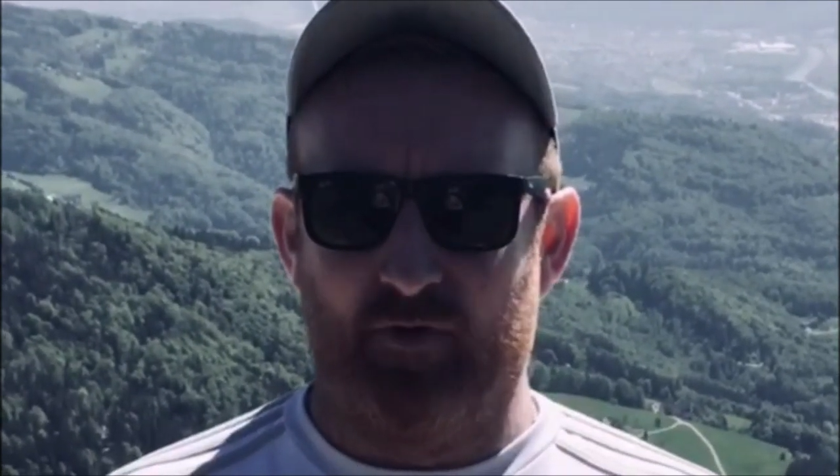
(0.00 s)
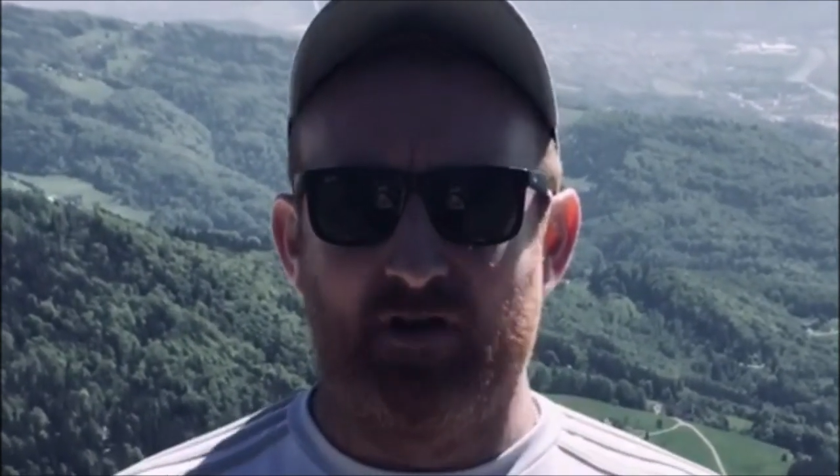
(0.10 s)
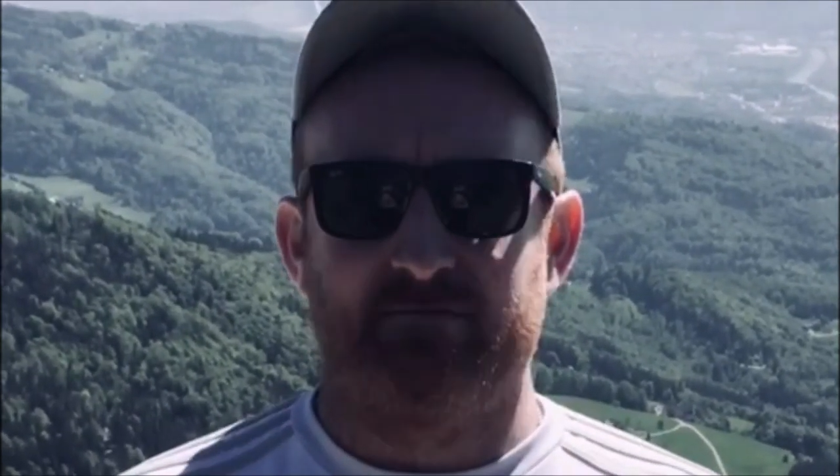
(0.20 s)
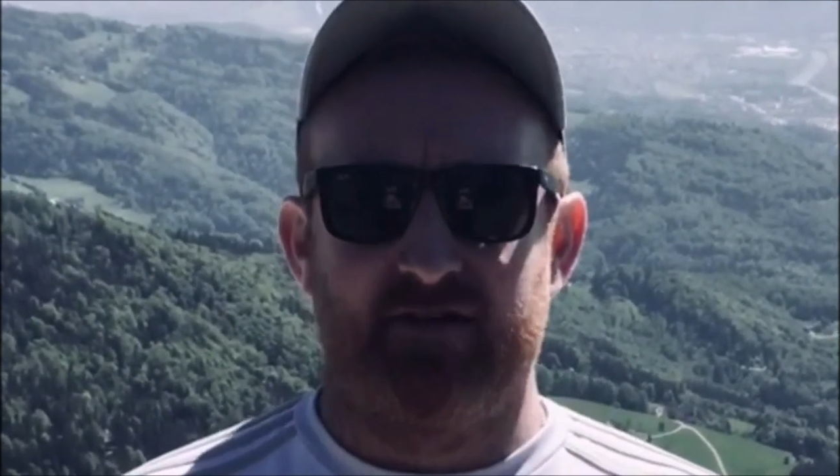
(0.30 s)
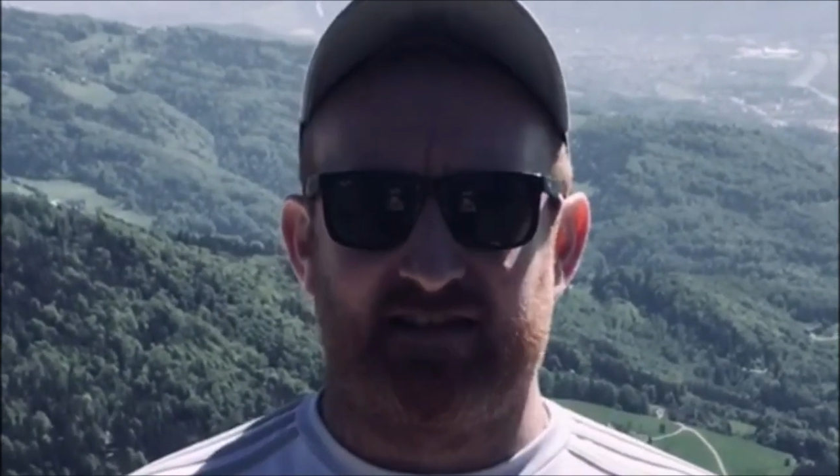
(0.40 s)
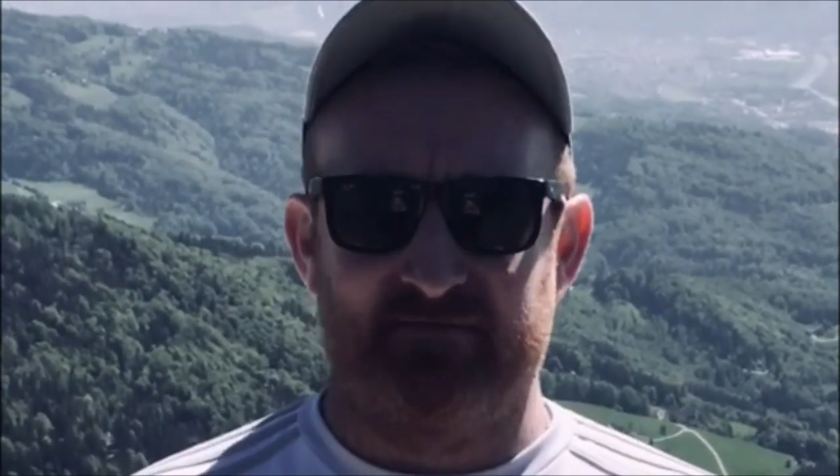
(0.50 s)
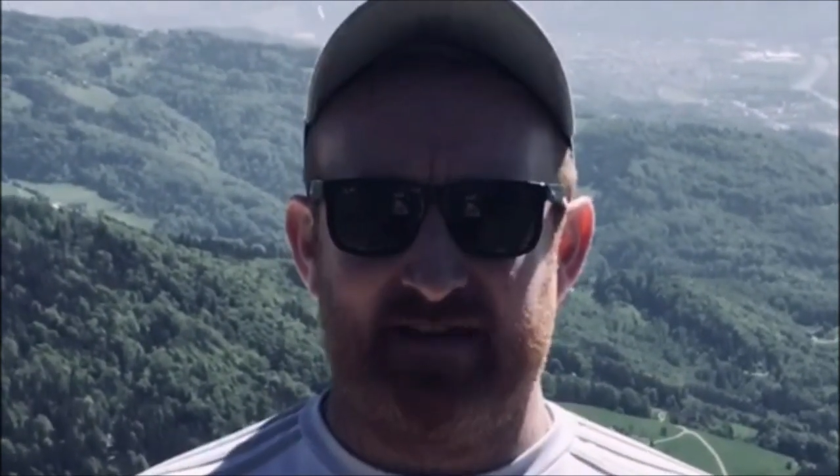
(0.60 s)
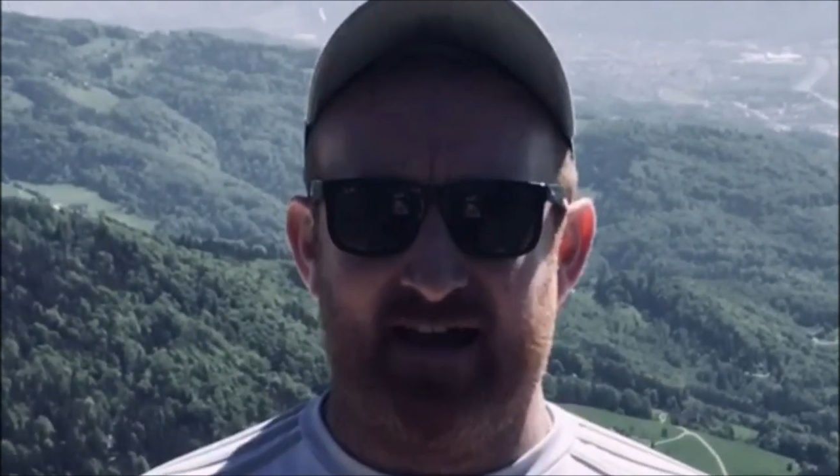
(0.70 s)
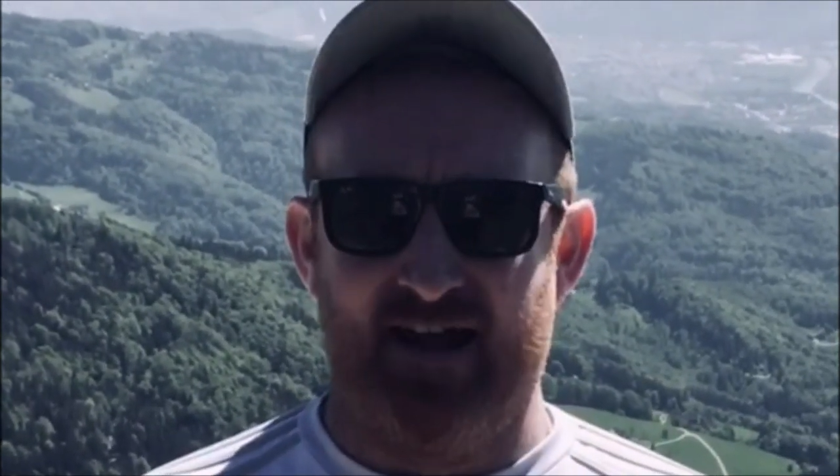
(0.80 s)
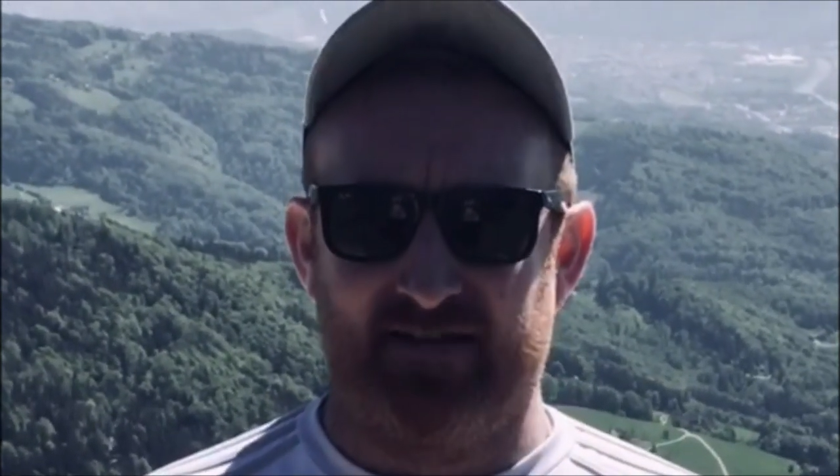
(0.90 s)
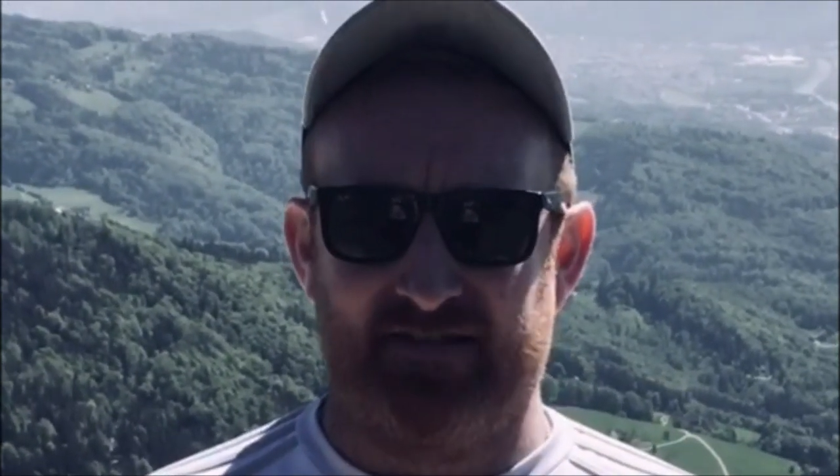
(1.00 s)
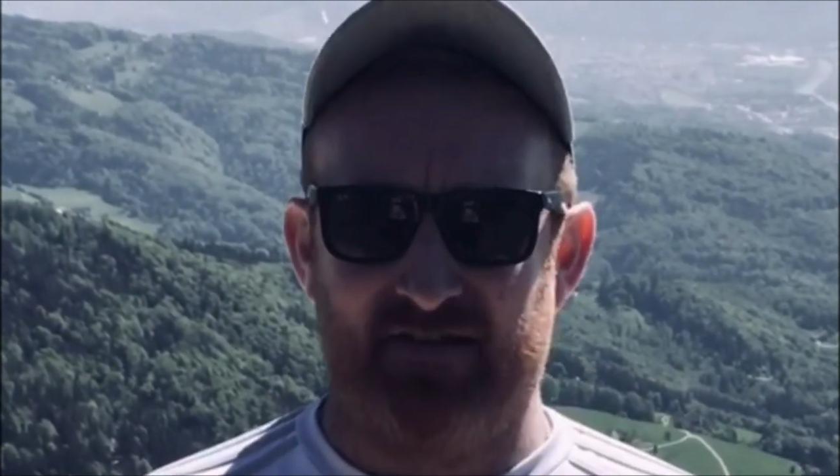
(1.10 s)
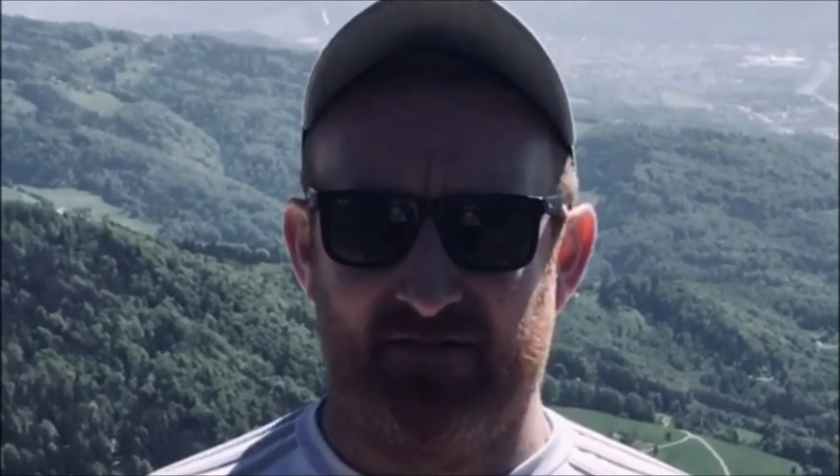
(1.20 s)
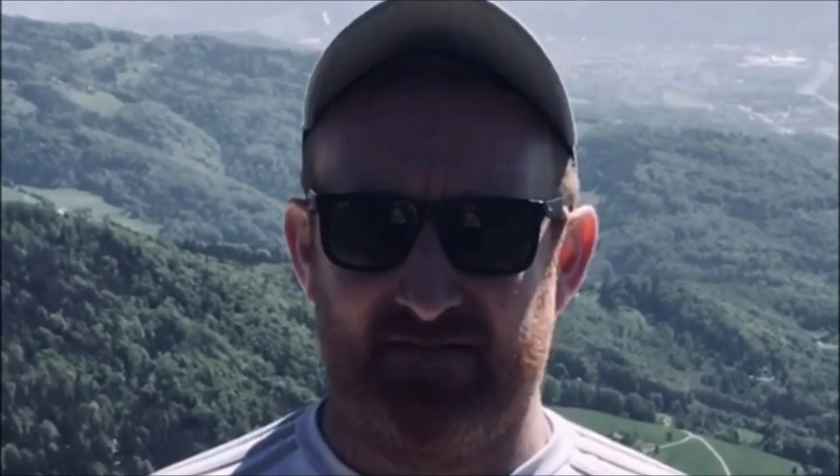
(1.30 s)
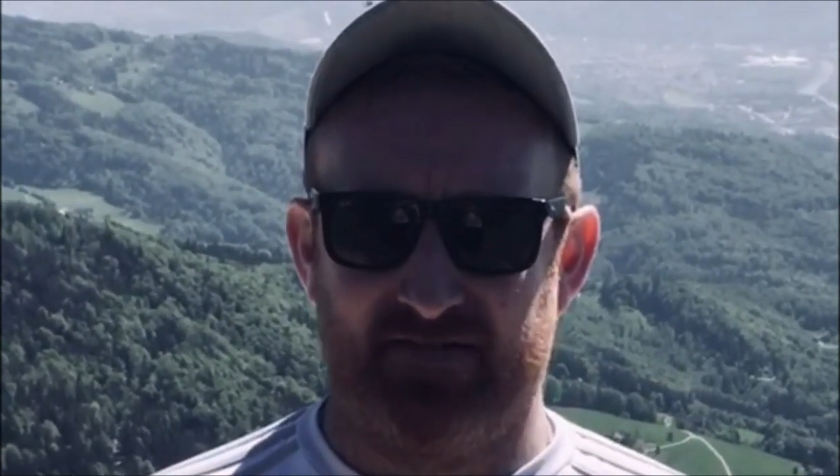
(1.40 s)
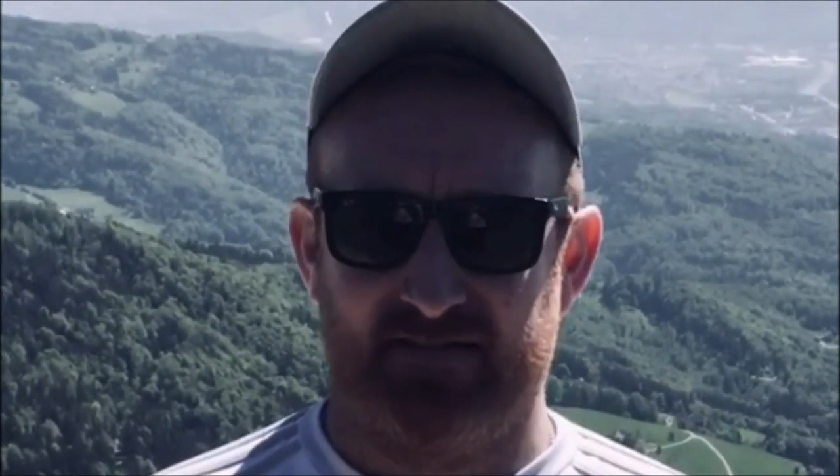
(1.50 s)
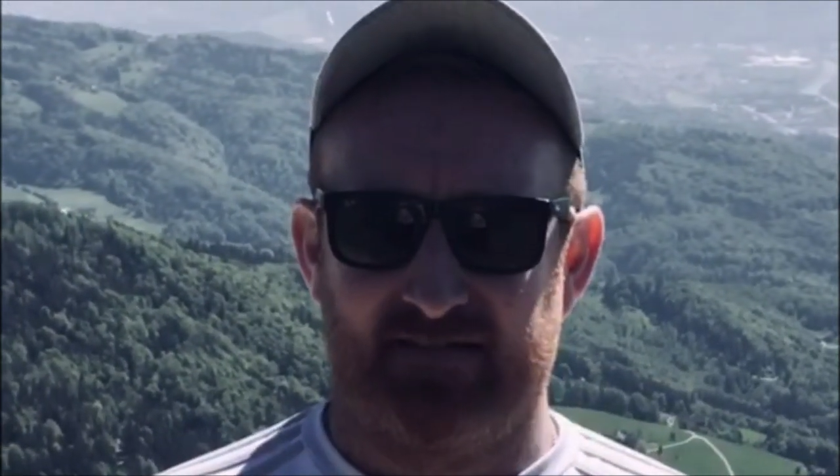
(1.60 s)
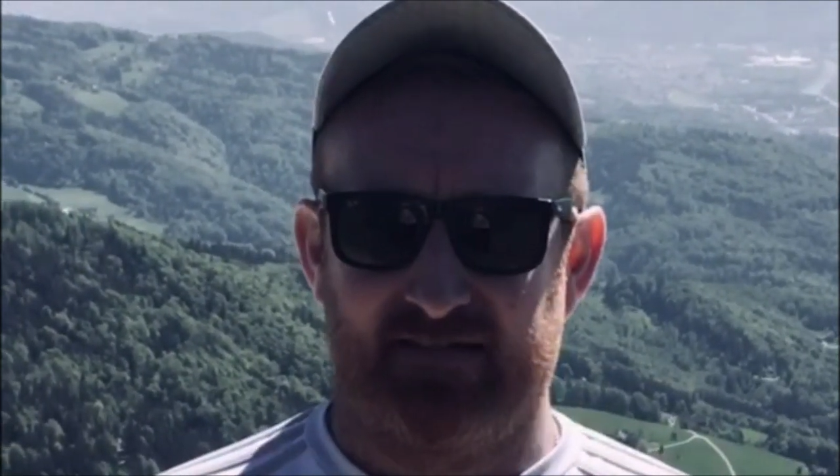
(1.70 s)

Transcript: pulled a muscle in me gallstones.